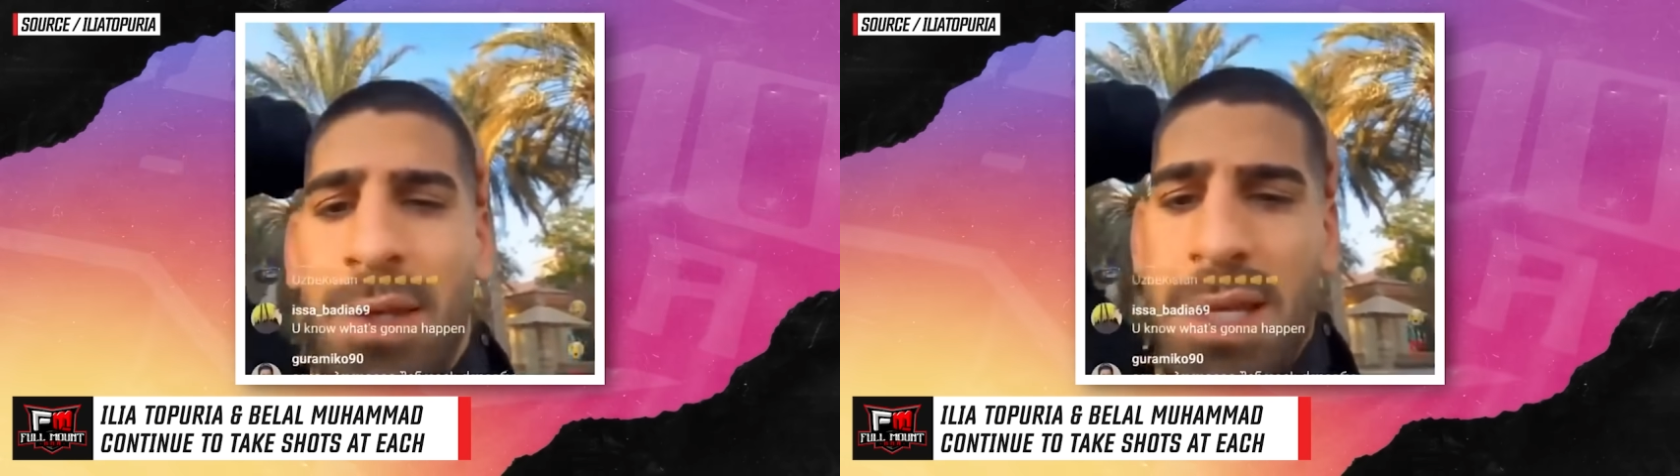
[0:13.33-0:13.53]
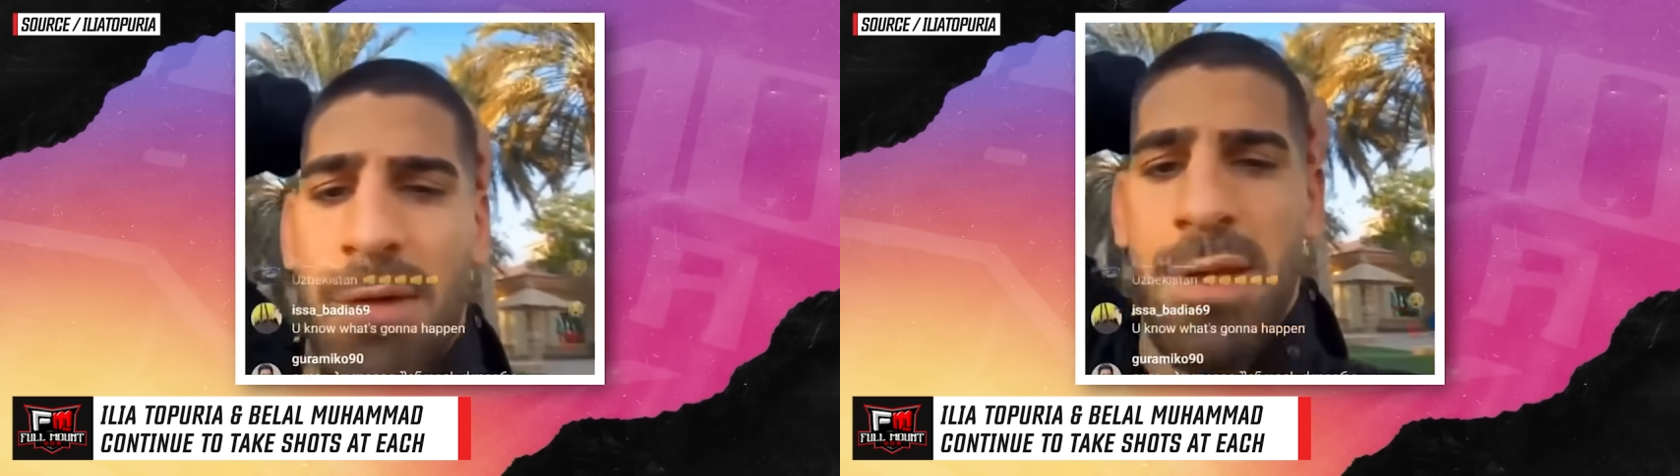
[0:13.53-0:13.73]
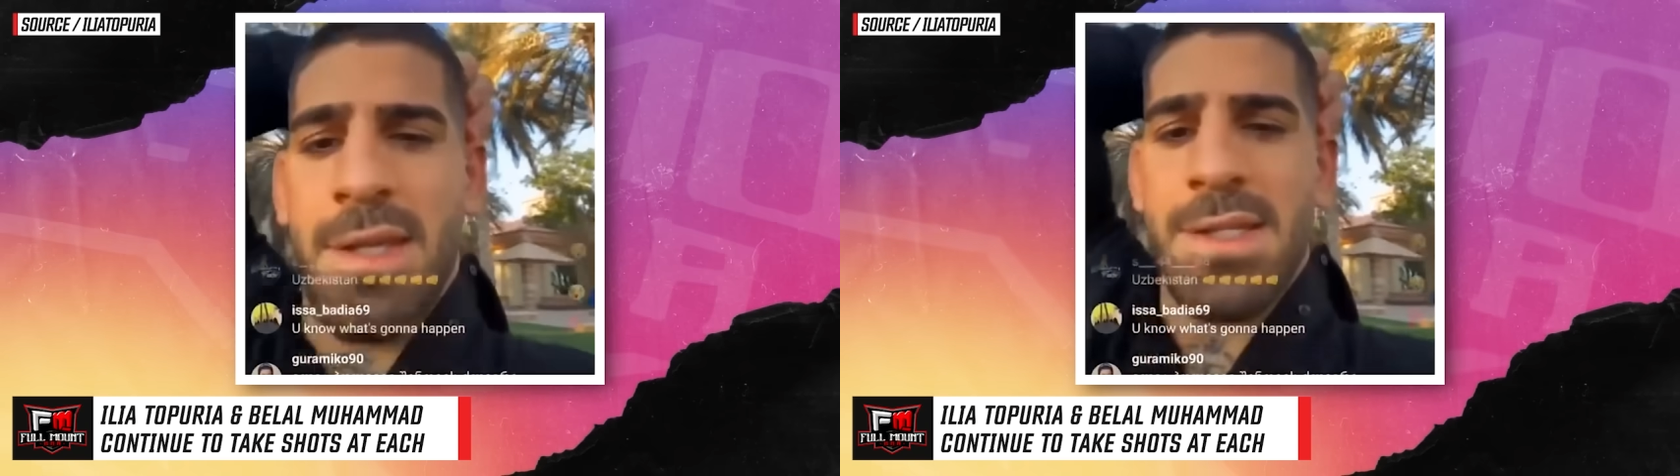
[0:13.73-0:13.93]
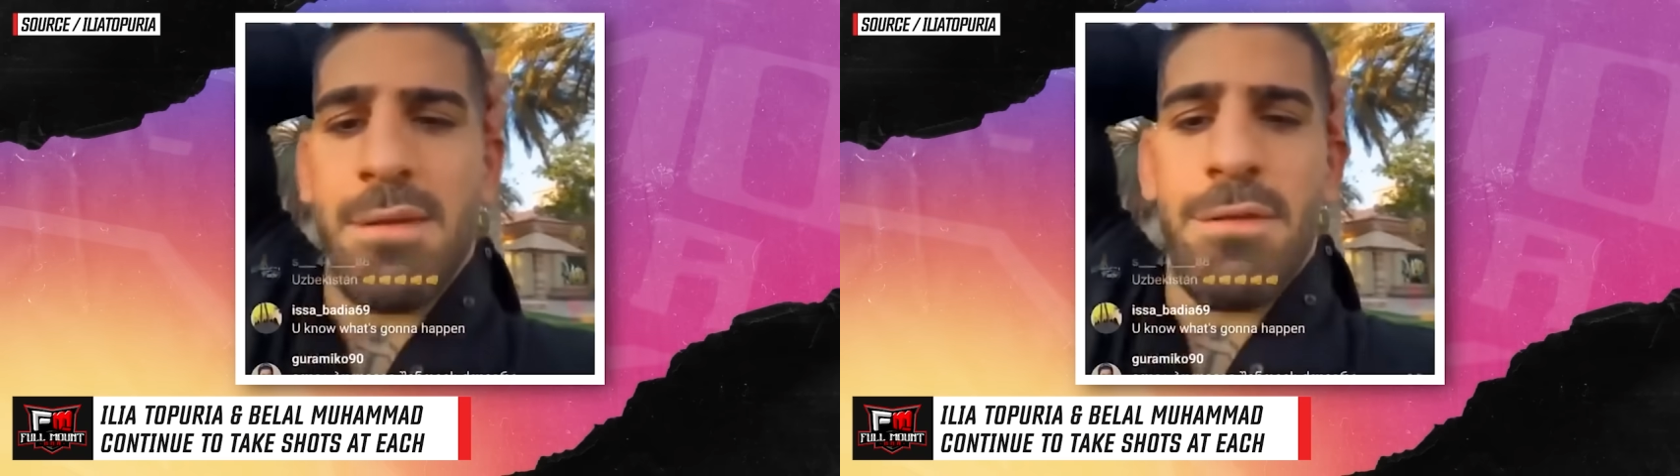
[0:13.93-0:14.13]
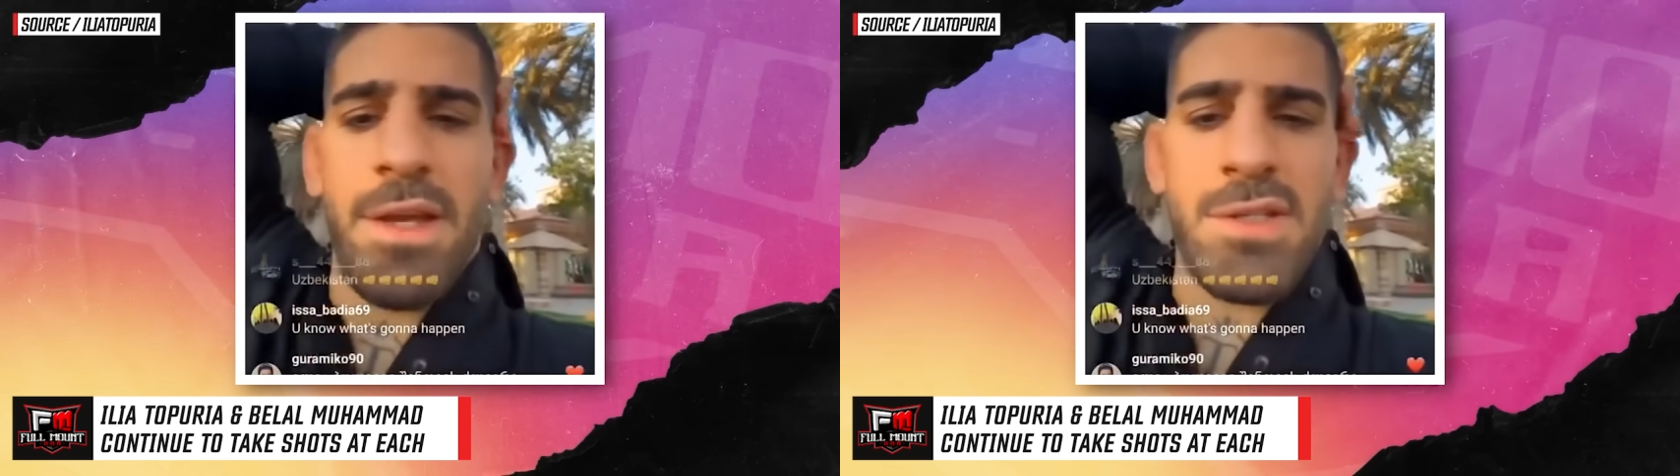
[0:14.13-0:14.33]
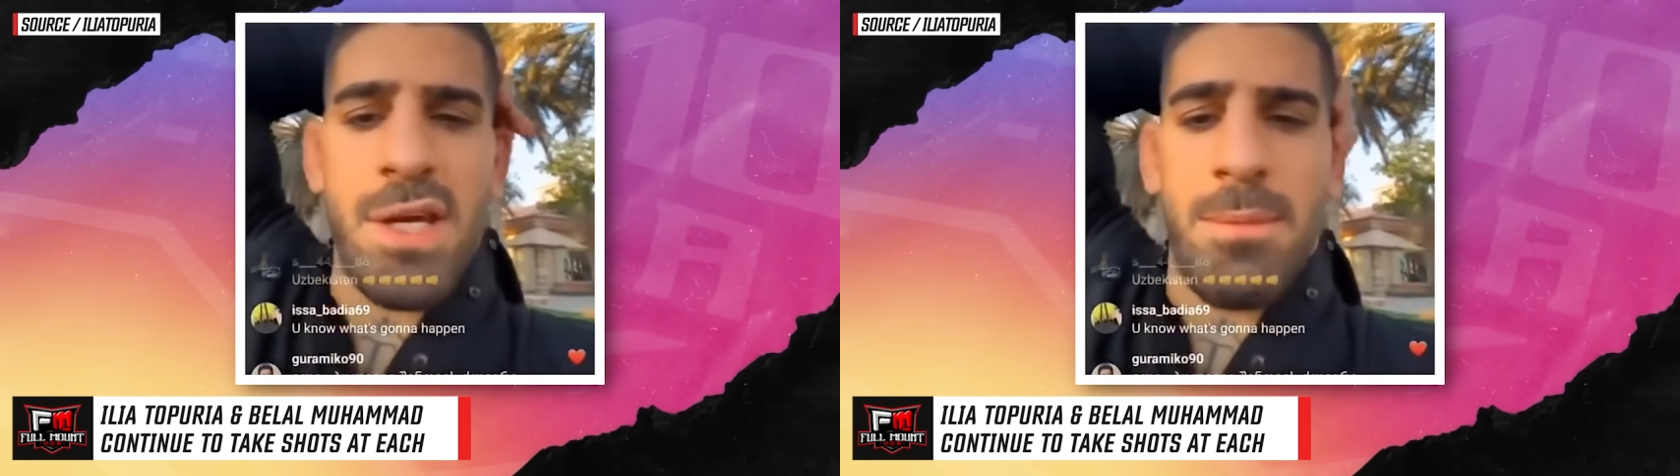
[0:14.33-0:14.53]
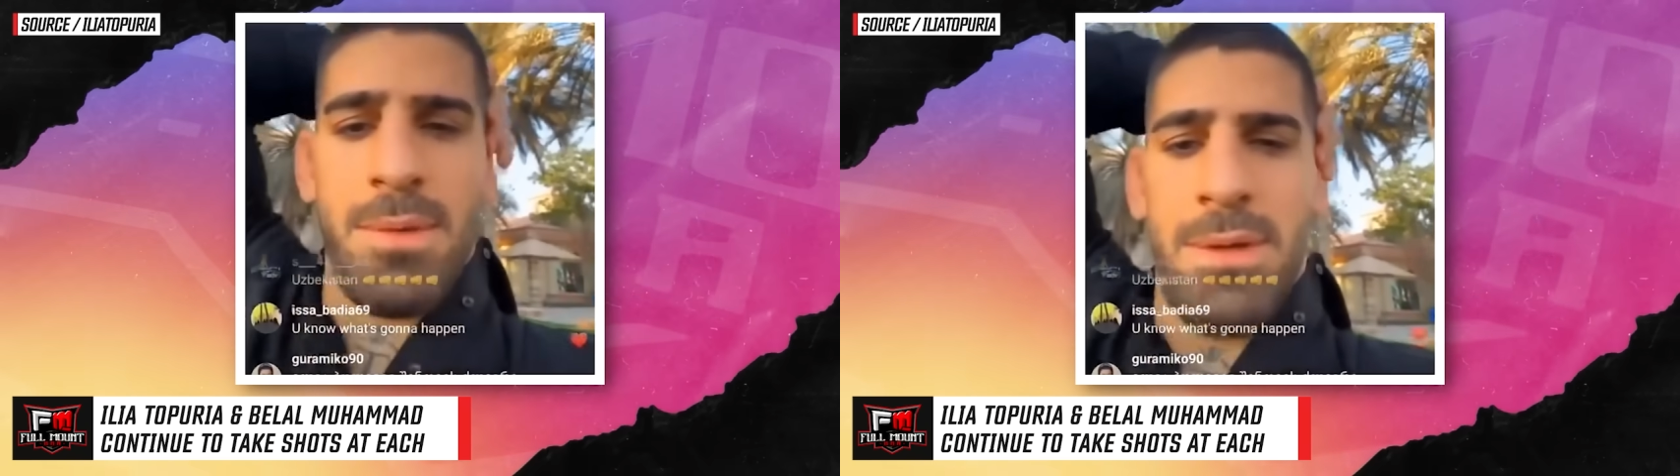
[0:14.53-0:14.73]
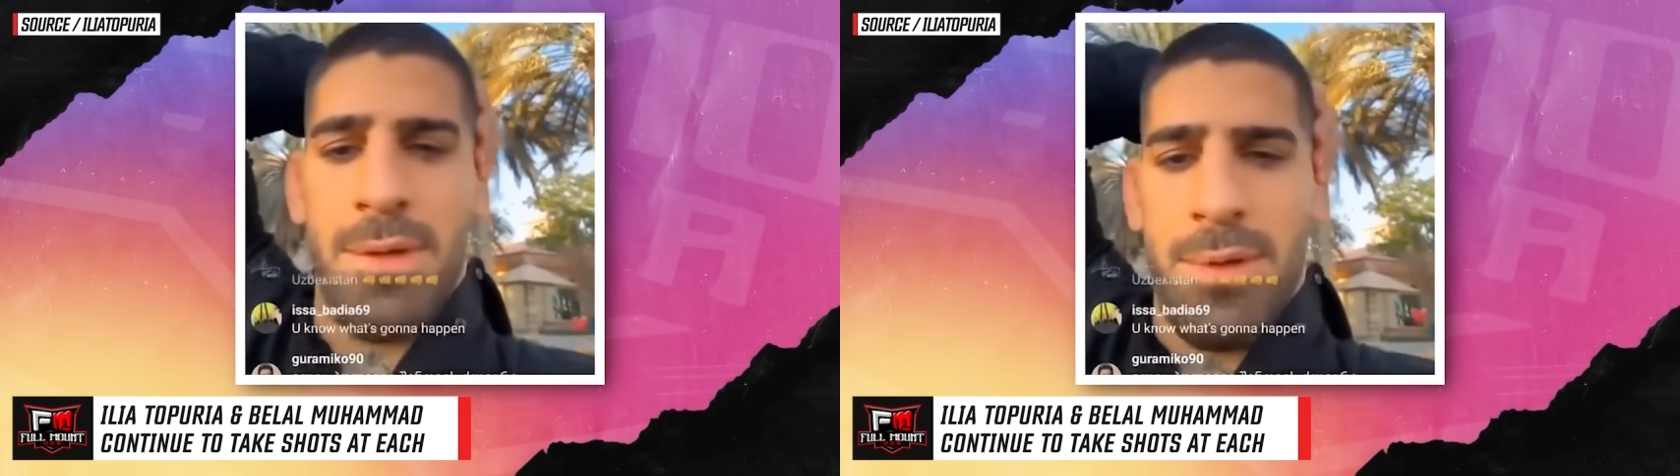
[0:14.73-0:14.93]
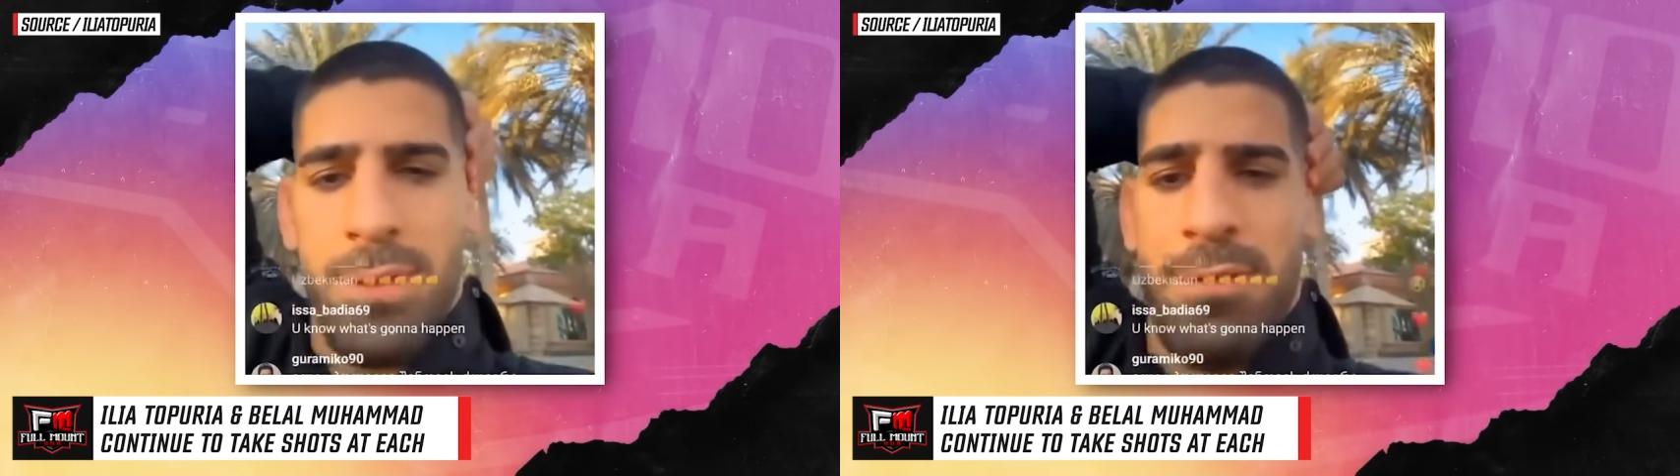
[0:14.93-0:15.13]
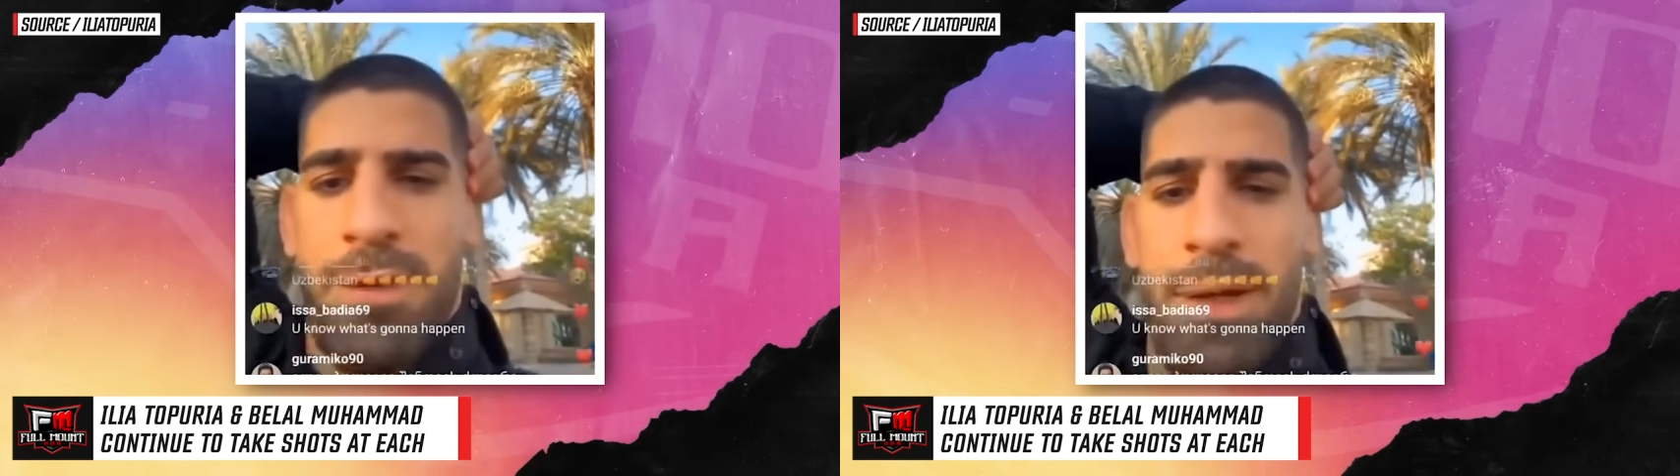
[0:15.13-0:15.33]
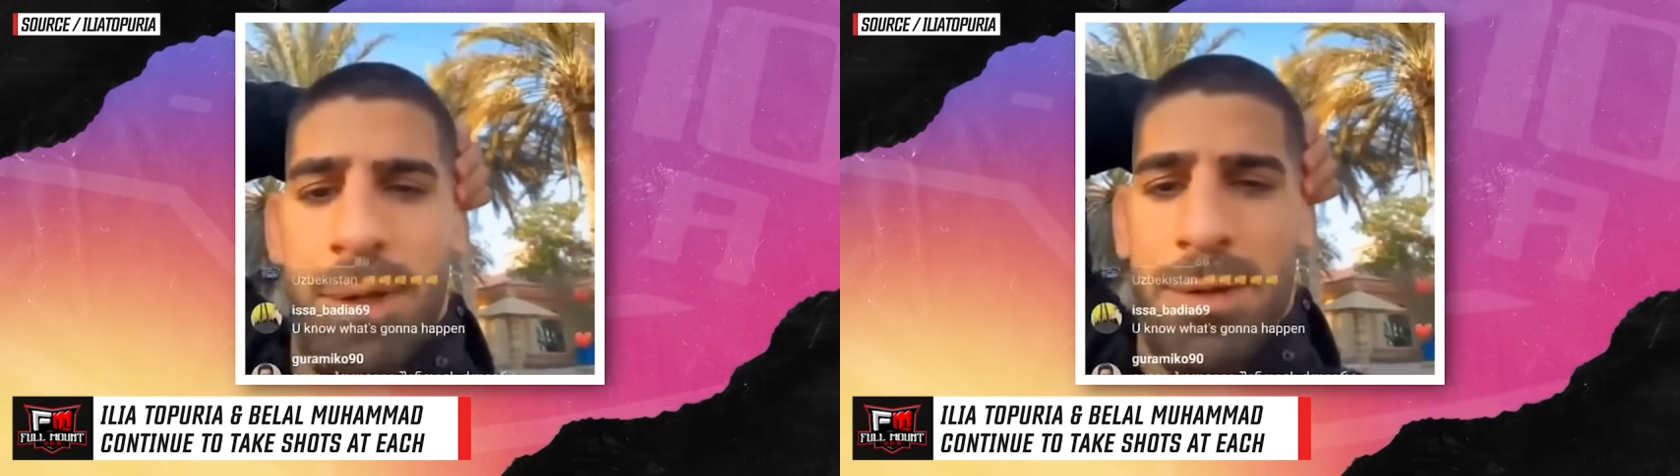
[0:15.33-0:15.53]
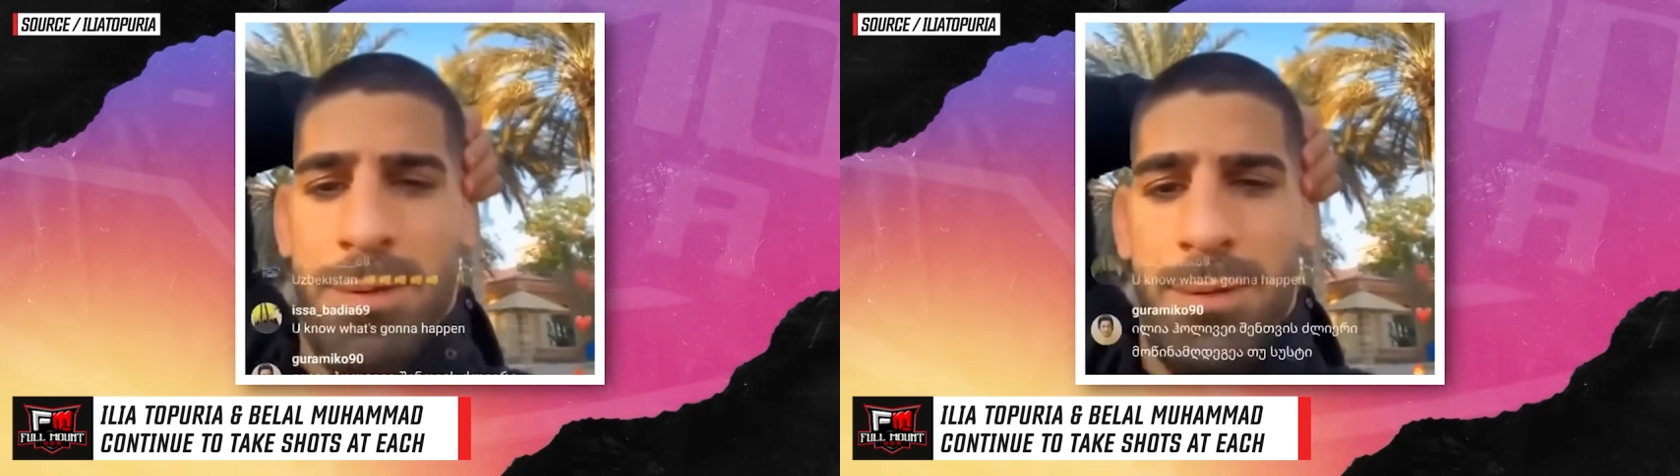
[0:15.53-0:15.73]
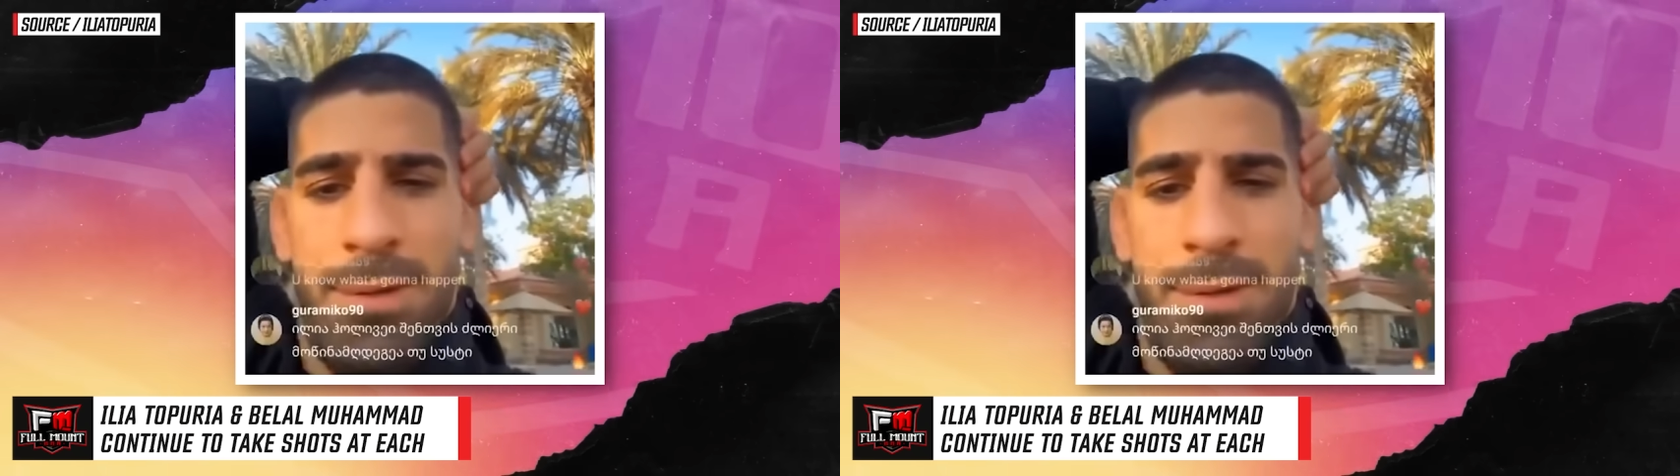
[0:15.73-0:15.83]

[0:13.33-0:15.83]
he's a, he's a fake champ. He's a fake.